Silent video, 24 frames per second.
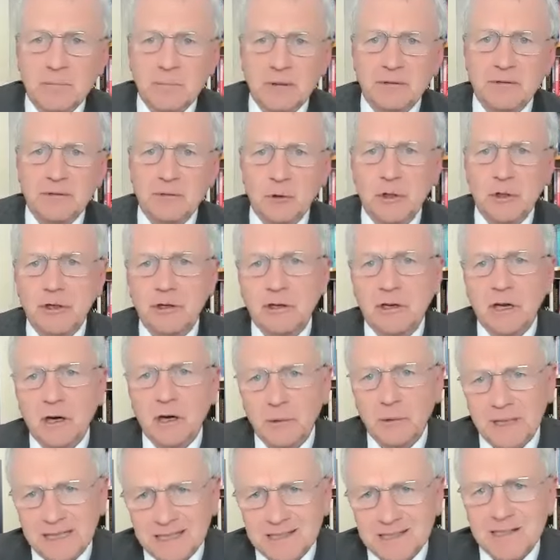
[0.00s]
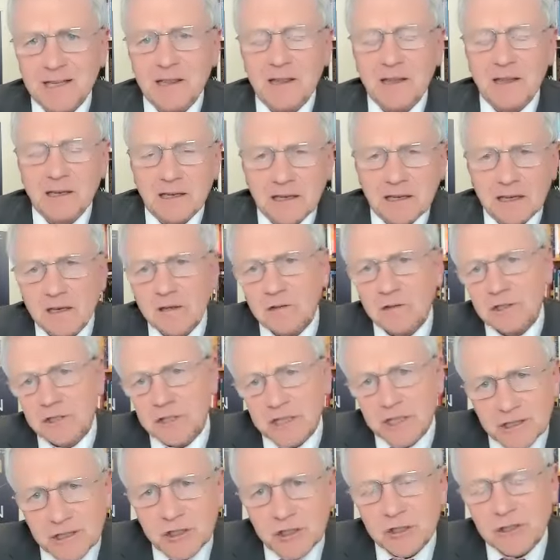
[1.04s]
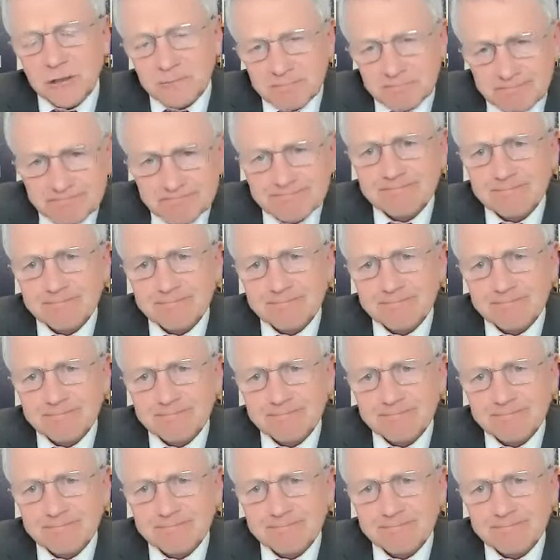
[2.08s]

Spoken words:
before you go into the negotiation.